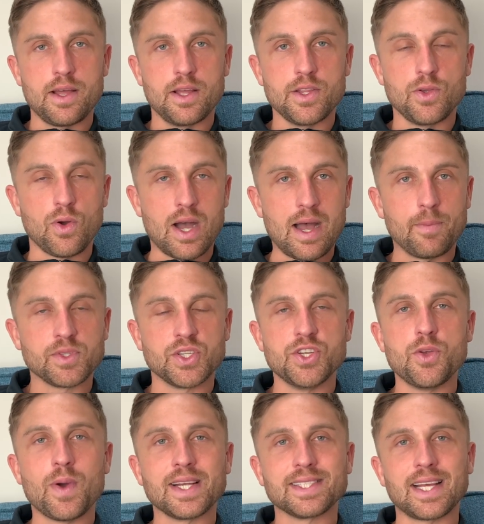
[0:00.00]
your Amazon
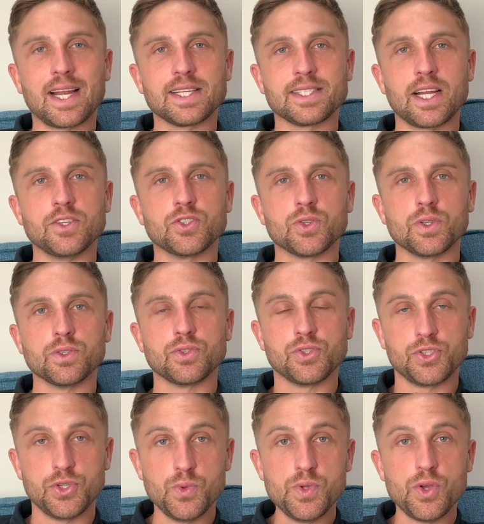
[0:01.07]
US Seller Central
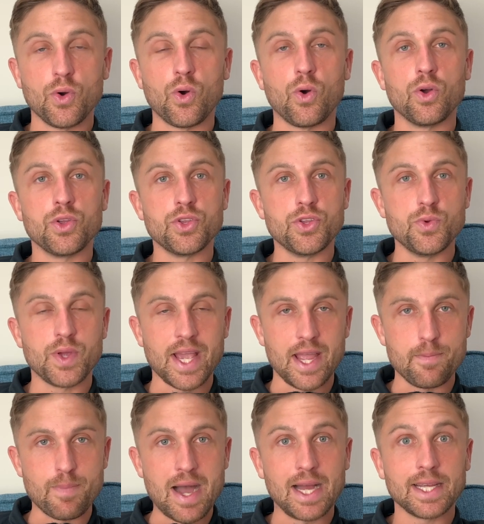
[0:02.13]
to your
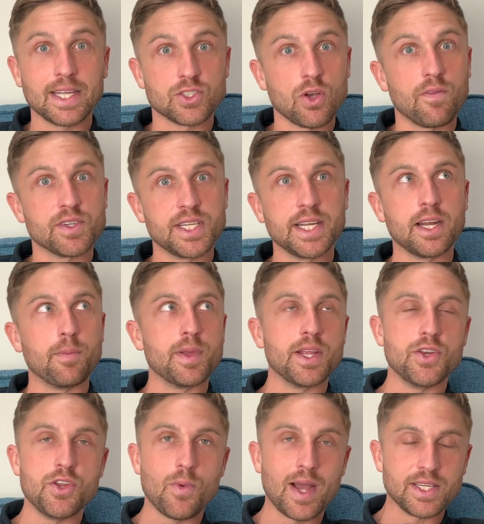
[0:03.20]
UK bank, it's obviously going to be
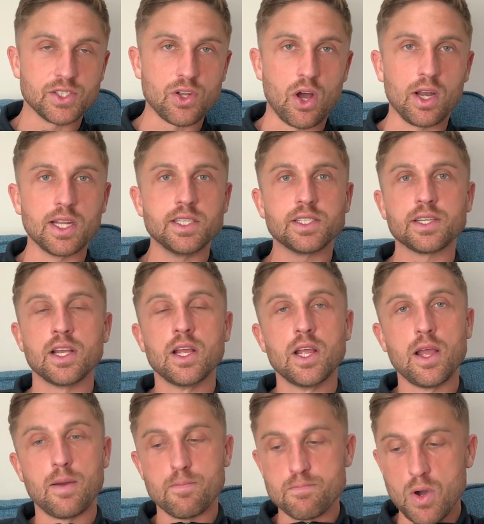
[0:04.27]
in US dollars.
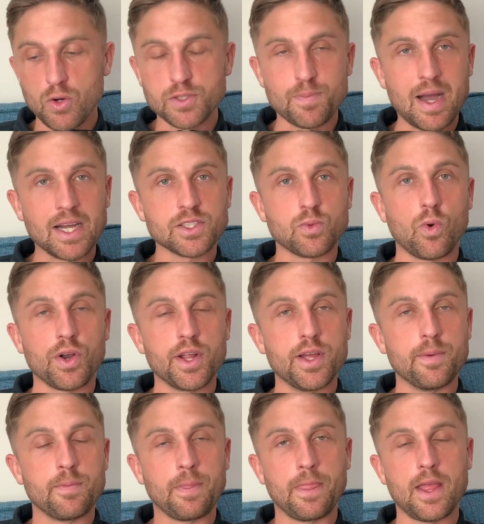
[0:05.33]
Most banks want to
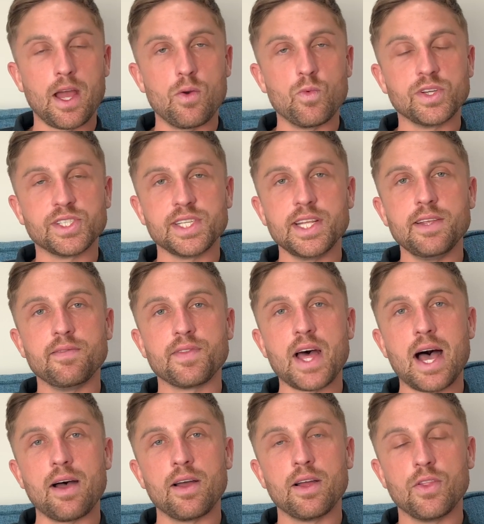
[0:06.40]
receive
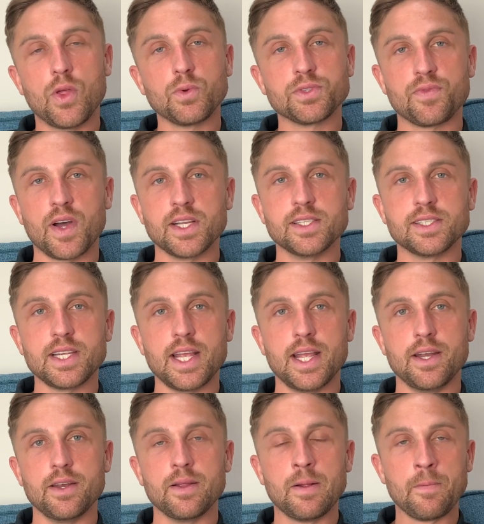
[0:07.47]
those funds
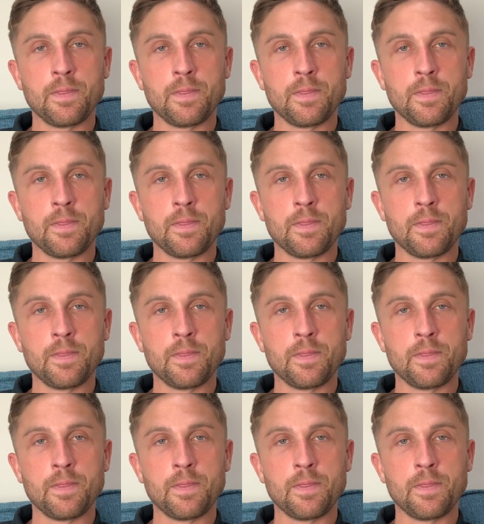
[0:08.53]
in